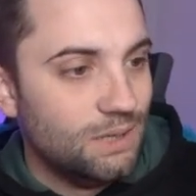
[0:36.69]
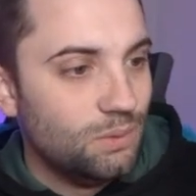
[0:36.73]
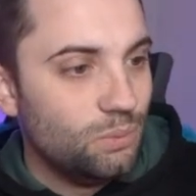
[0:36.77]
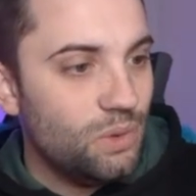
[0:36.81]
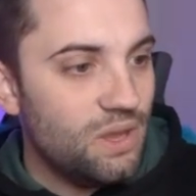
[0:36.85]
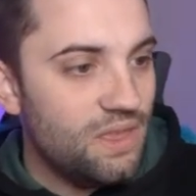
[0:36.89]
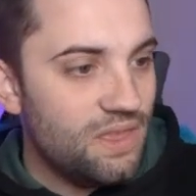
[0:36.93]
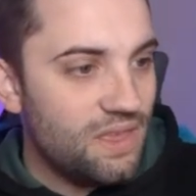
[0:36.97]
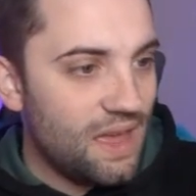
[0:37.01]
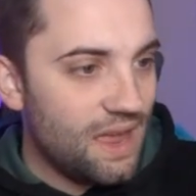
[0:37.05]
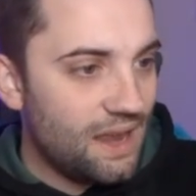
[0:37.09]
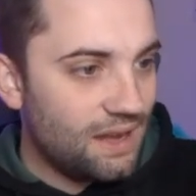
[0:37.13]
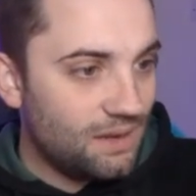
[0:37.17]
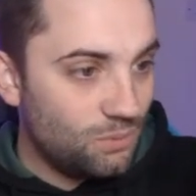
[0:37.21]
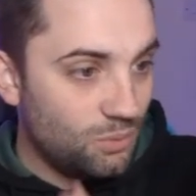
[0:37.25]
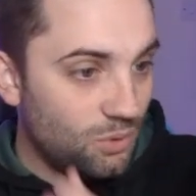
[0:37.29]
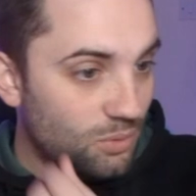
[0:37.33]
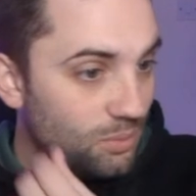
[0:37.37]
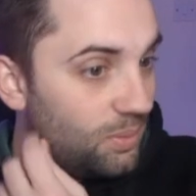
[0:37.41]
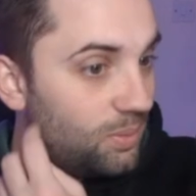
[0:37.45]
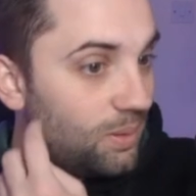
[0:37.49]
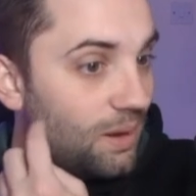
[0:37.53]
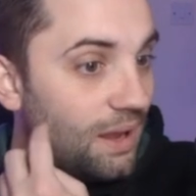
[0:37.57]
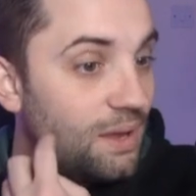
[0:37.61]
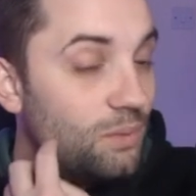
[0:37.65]
We then will
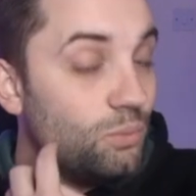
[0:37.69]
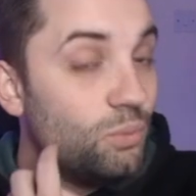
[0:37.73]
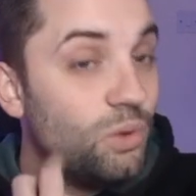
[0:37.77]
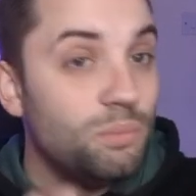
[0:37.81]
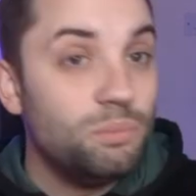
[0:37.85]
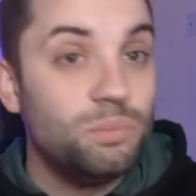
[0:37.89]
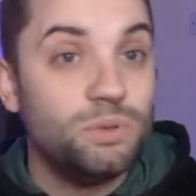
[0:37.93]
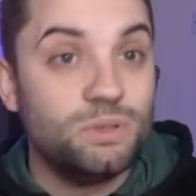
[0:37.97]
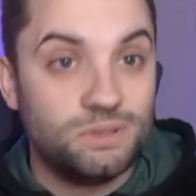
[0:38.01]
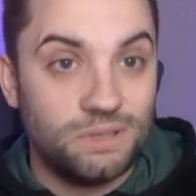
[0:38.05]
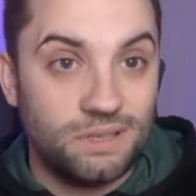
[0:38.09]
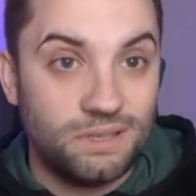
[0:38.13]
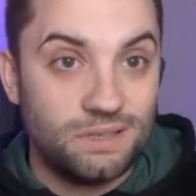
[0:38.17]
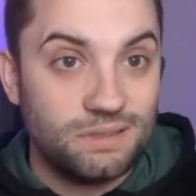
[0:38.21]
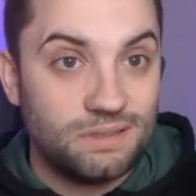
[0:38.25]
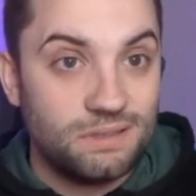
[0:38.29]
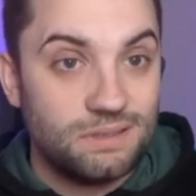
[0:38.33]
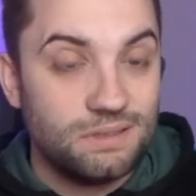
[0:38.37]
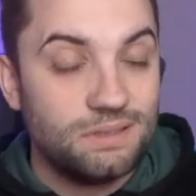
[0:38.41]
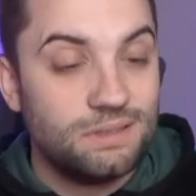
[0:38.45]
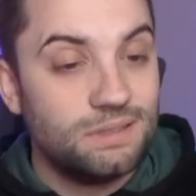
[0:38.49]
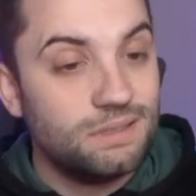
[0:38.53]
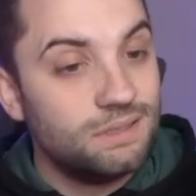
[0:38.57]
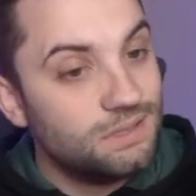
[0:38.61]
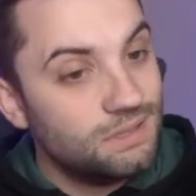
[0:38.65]
be playing Wimbledon,
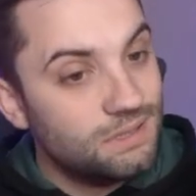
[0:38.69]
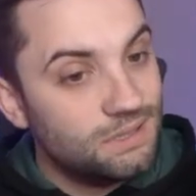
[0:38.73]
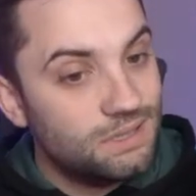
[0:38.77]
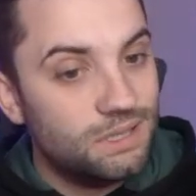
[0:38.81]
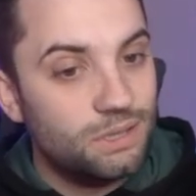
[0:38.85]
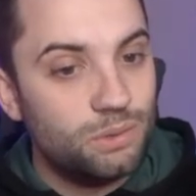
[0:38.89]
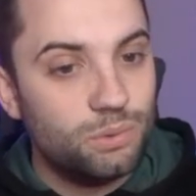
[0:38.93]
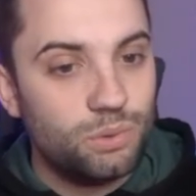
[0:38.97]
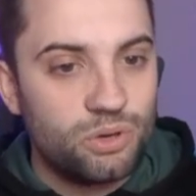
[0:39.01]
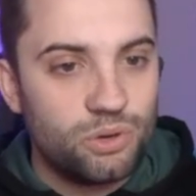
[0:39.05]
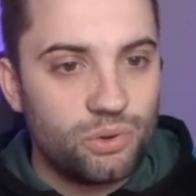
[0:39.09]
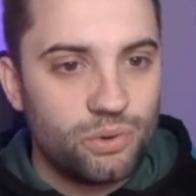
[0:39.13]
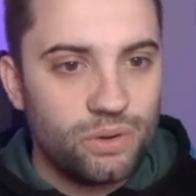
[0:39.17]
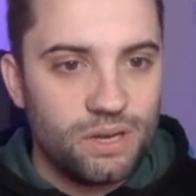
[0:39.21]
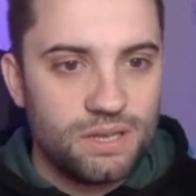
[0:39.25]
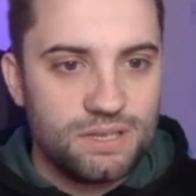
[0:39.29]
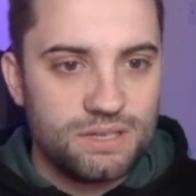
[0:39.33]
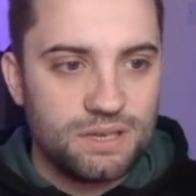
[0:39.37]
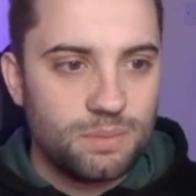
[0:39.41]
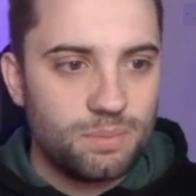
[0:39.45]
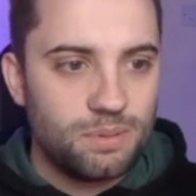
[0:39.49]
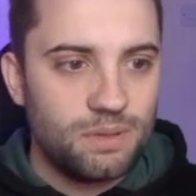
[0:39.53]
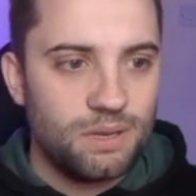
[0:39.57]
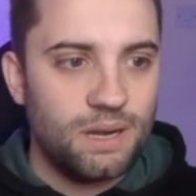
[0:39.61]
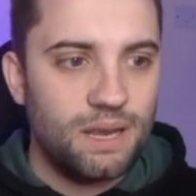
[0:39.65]
who are currently
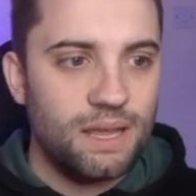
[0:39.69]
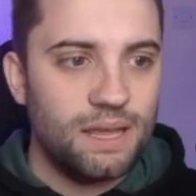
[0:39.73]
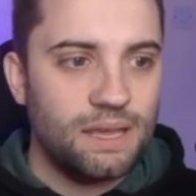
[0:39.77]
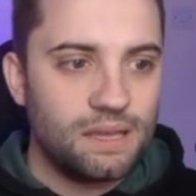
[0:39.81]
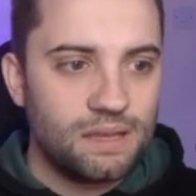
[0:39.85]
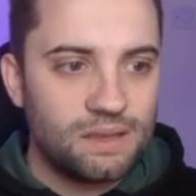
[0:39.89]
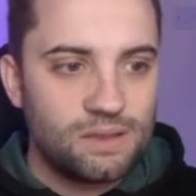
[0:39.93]
top of the league.